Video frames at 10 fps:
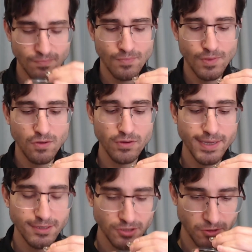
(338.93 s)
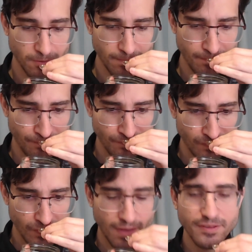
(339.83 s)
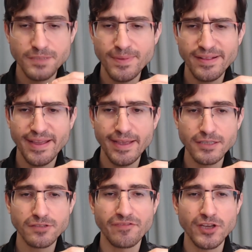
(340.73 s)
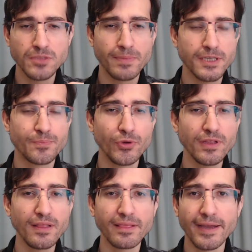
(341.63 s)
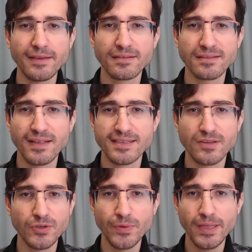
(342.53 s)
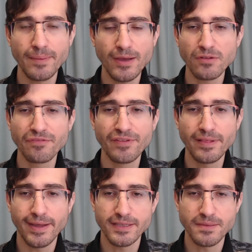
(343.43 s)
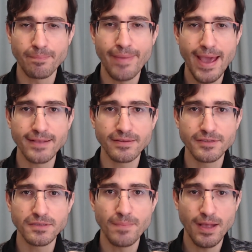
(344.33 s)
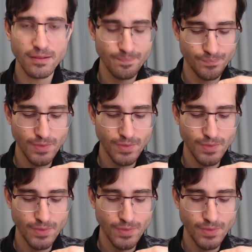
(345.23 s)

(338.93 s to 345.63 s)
Okay, so the smell is fish, but it's pretty light. It's not really, I don't feel like it's a bad smell.